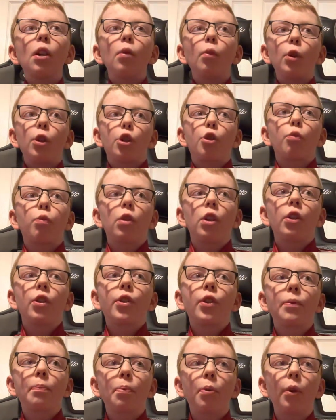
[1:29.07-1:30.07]
which
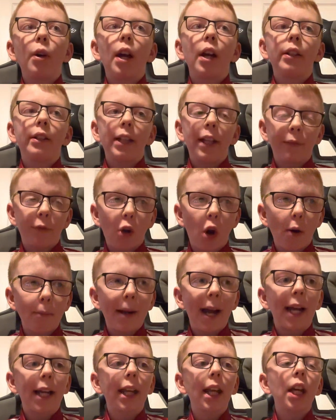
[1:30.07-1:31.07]
was put out
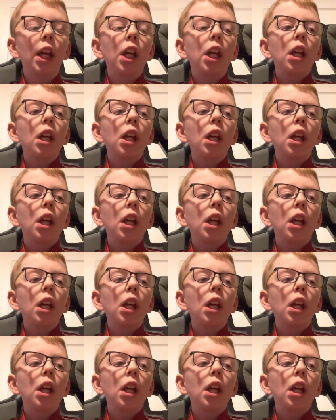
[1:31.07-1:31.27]
like